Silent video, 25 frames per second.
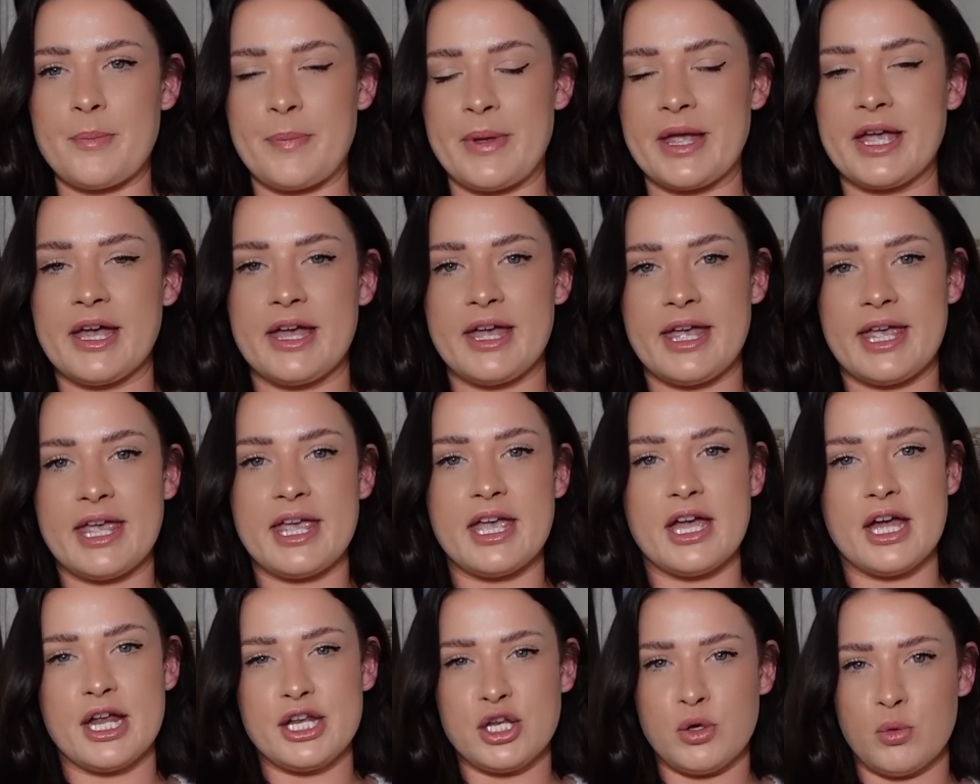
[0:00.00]
bigger
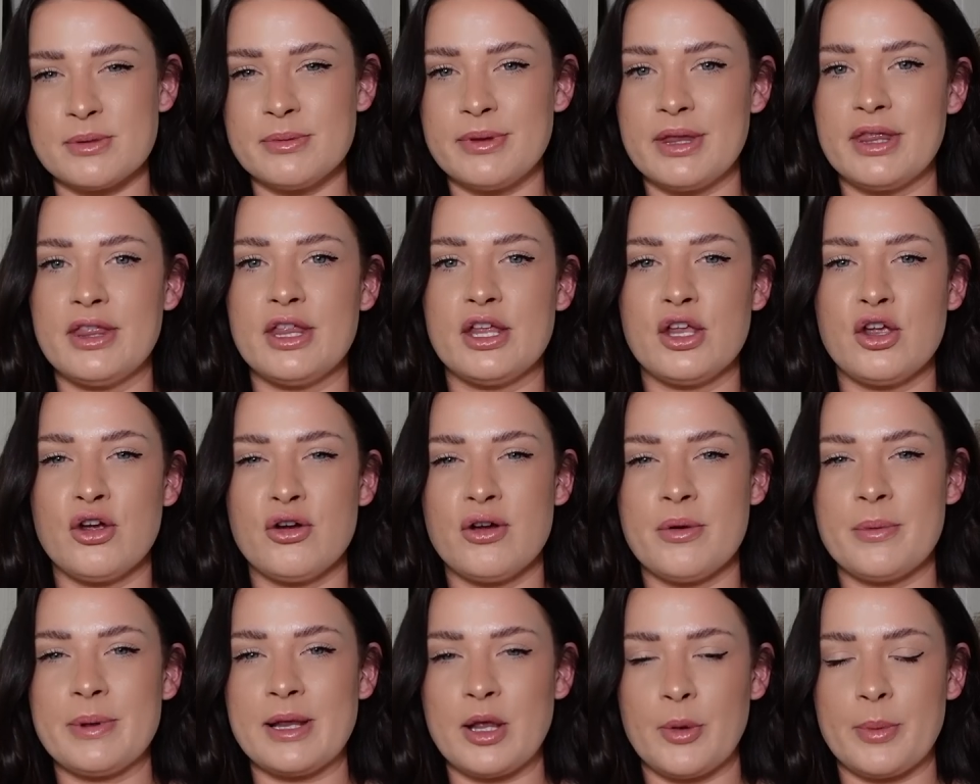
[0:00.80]
here and you're something that
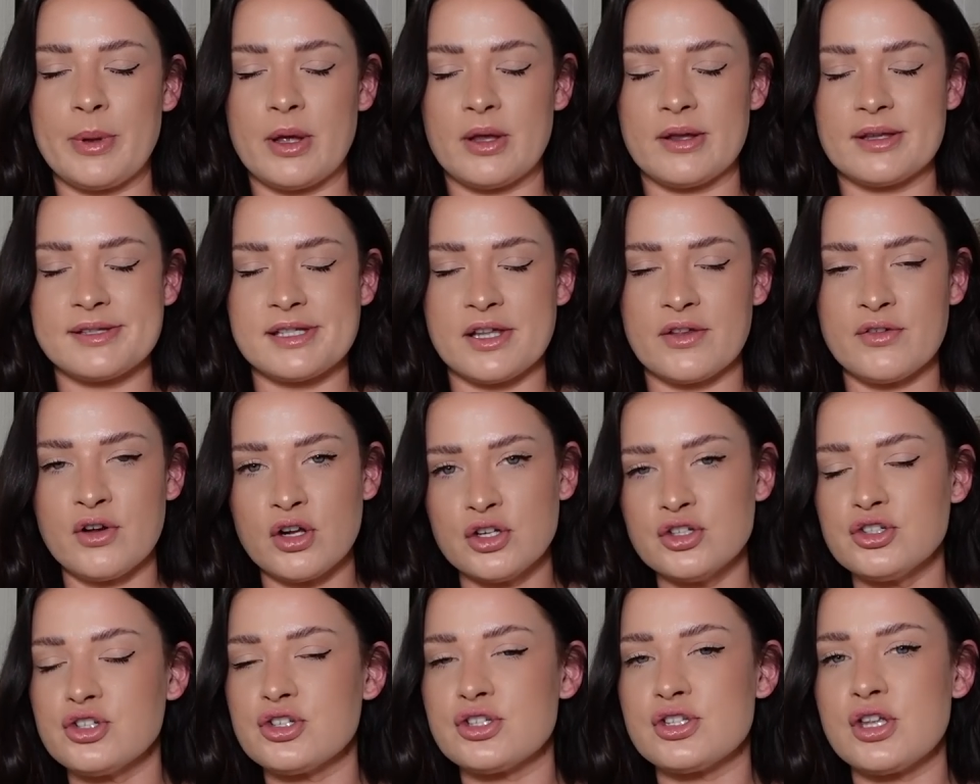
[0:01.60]
you're a little bit
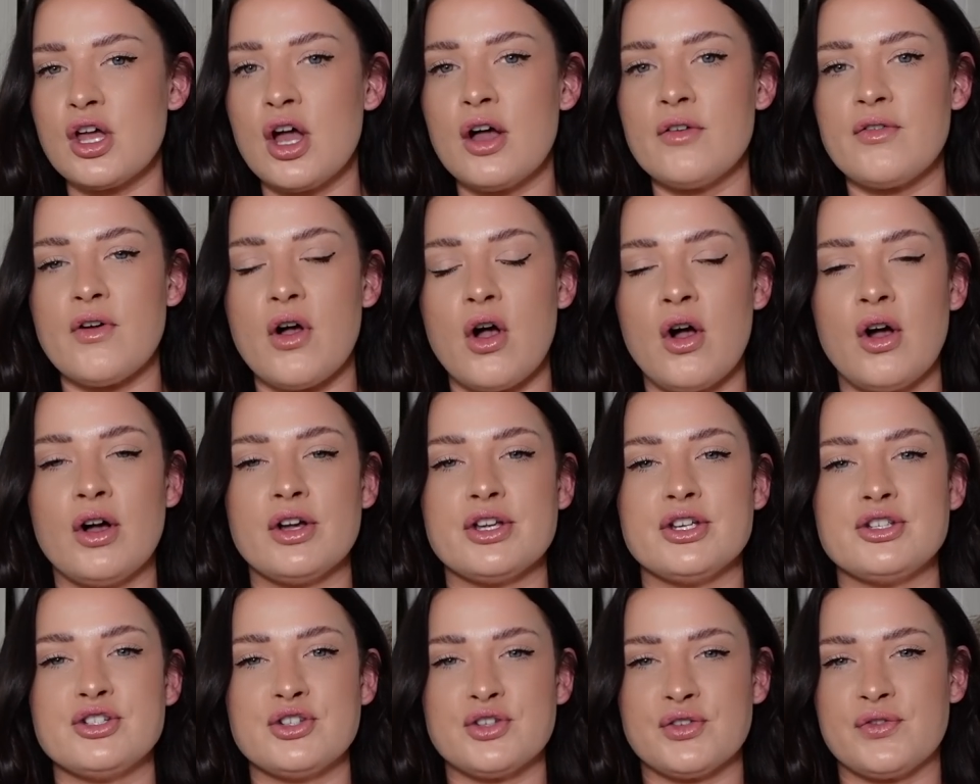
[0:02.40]
self-conscious of,
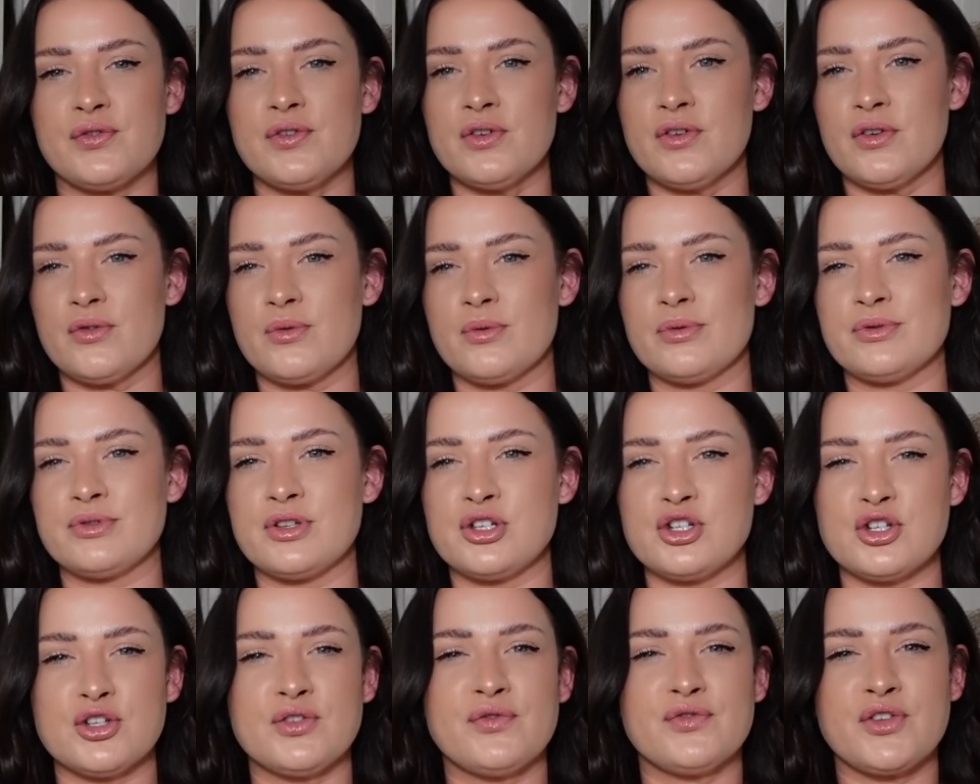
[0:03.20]
or you just
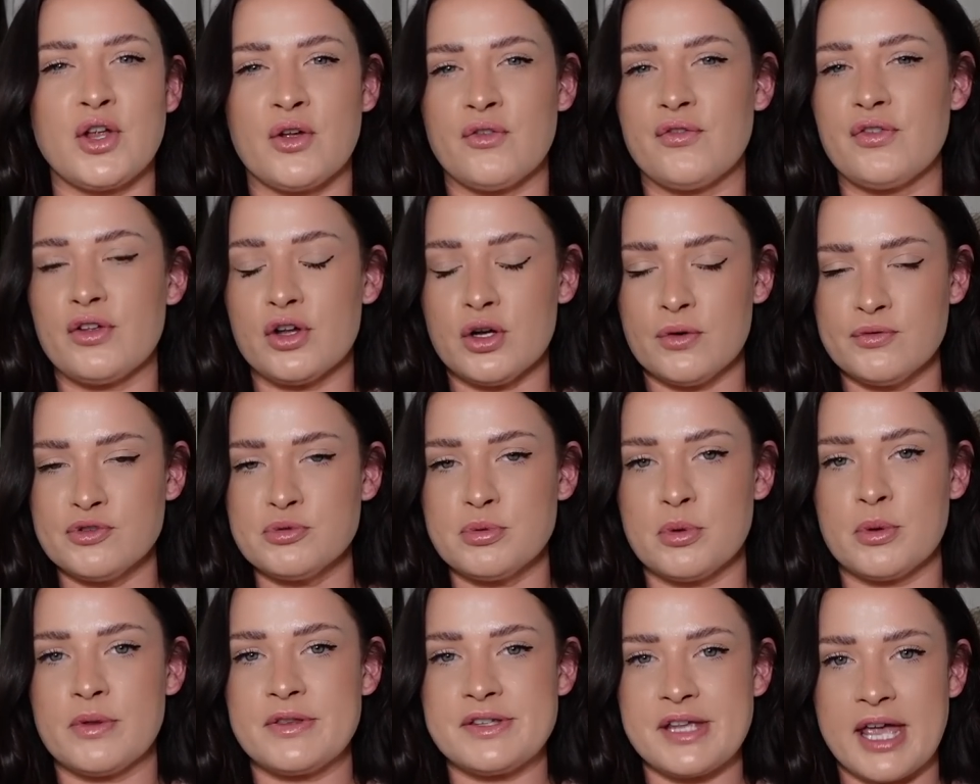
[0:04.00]
don't feel
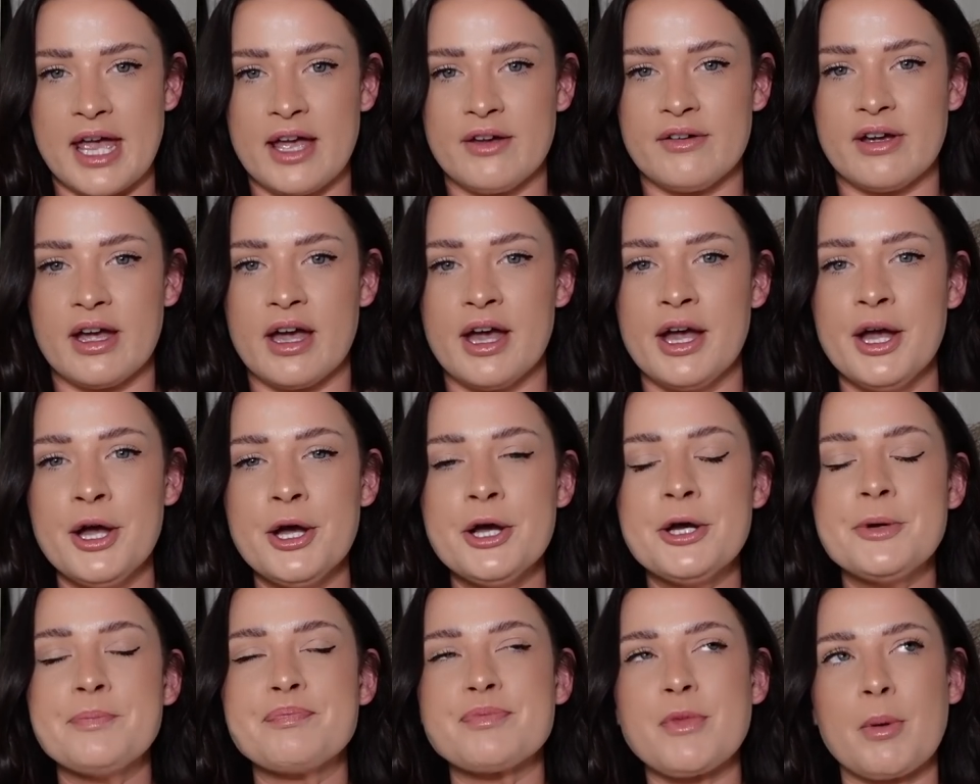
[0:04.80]
comfortable with this area,
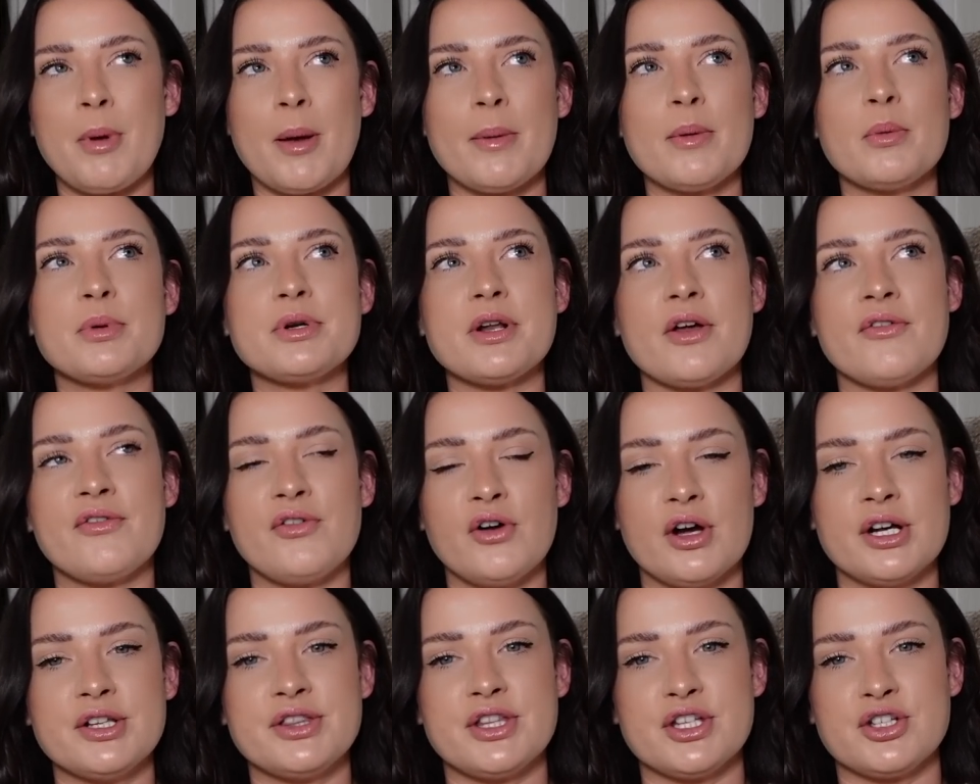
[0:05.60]
probably would
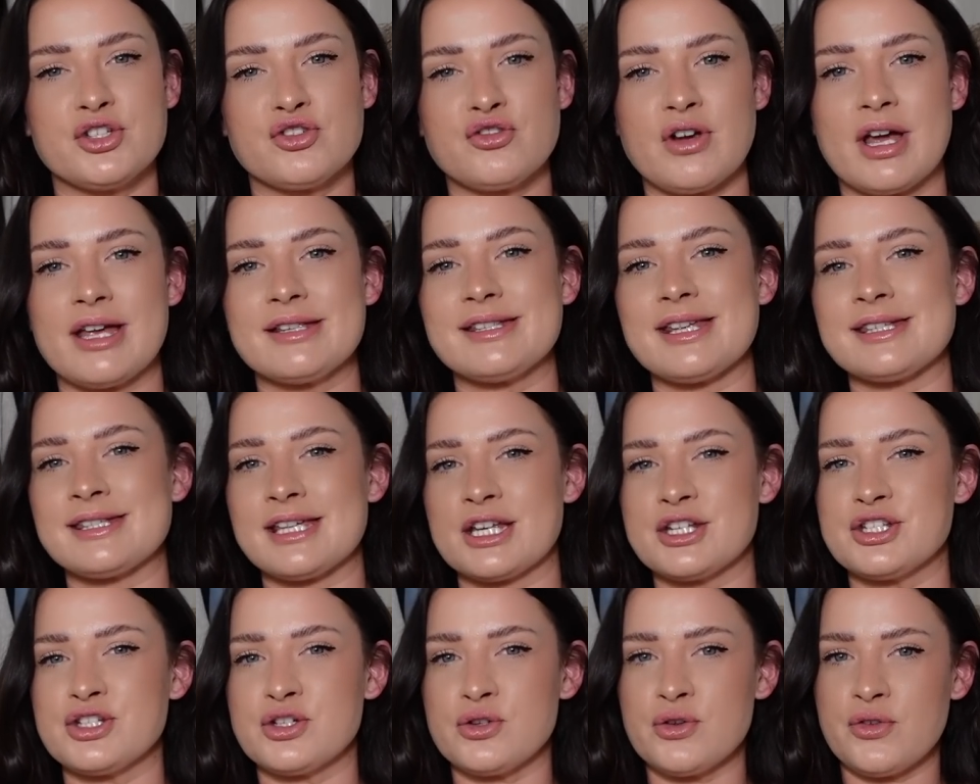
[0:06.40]
avoid this dress, as
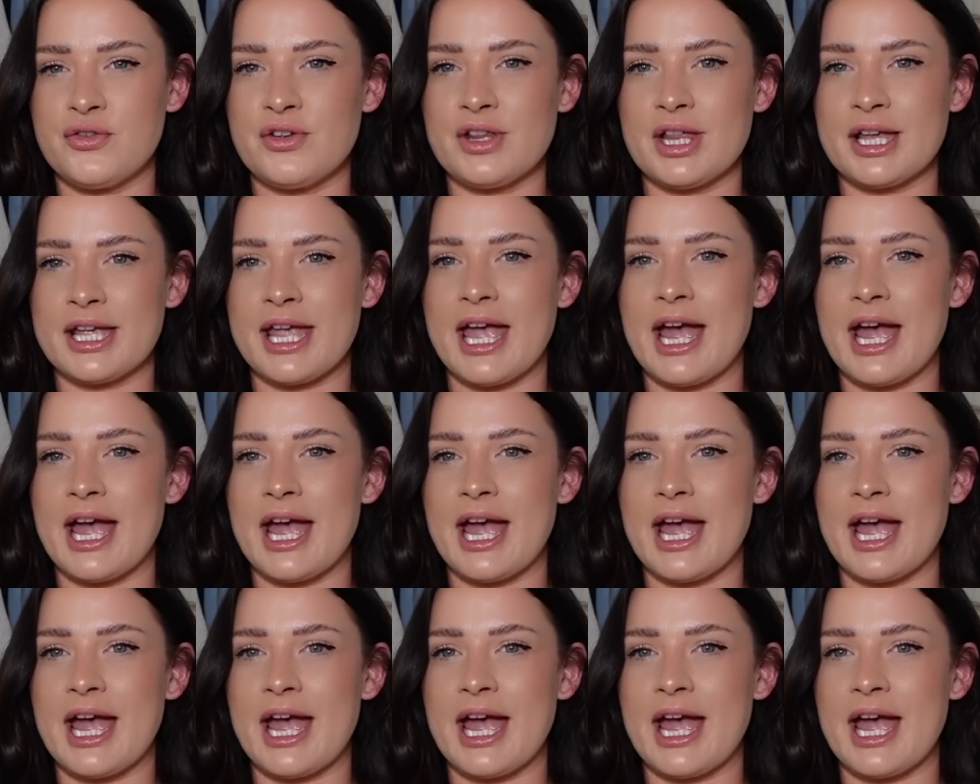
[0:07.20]
I do feel like